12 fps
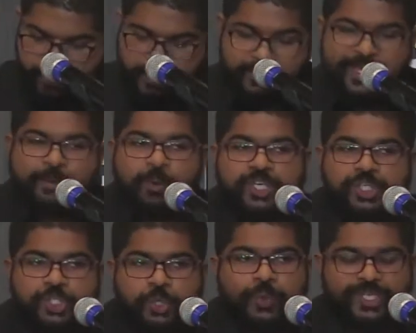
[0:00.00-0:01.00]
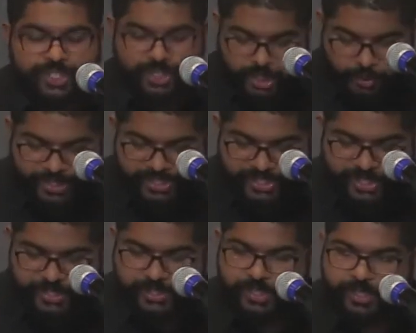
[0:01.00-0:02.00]
They were Jewish
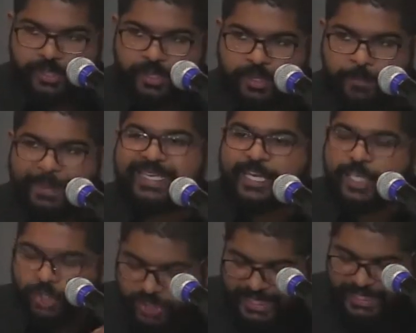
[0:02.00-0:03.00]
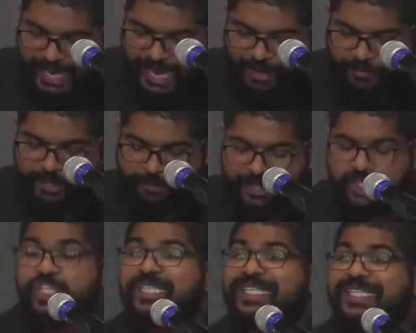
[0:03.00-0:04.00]
Christians. But can you see the irony? Because
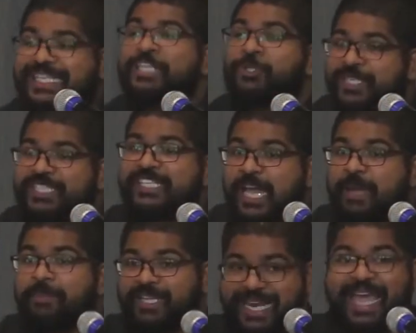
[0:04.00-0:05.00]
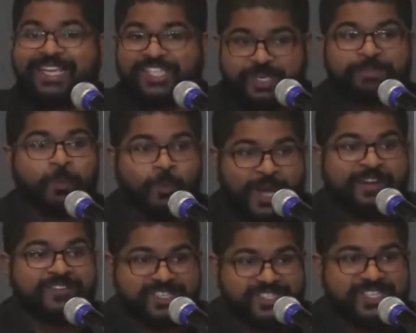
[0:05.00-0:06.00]
Jesus said to his disciple in Acts chapter
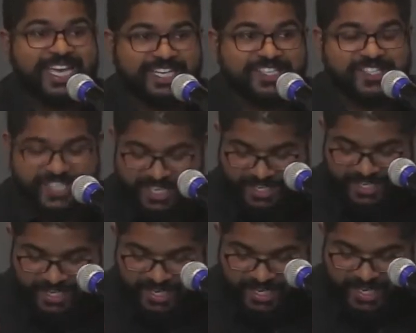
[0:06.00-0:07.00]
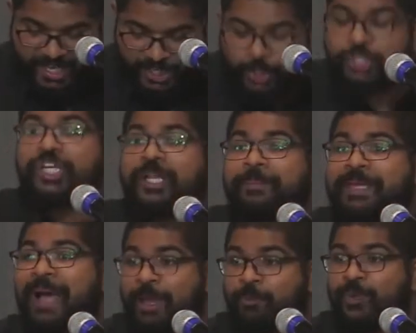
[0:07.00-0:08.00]
1, verse 8, isn't it? "You shall be
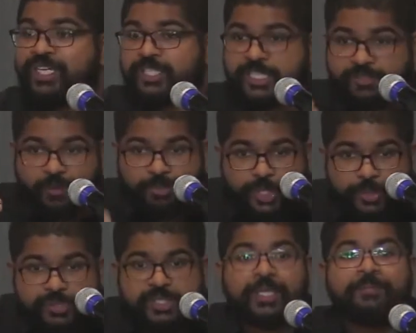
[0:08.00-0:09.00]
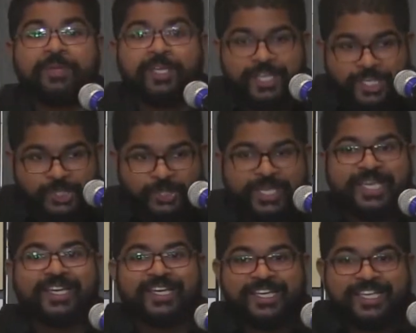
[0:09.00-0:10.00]
my witnesses from Jerusalem,
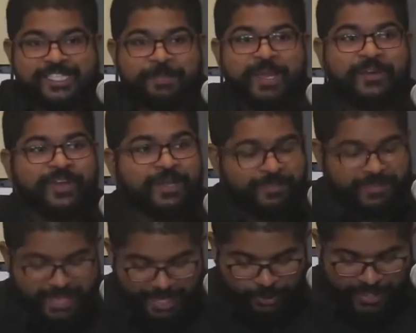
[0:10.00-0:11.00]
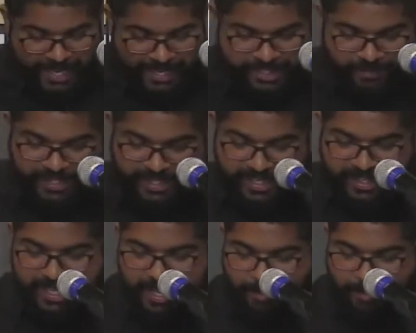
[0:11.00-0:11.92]
Judea, Samaria, and to the ends of the earth."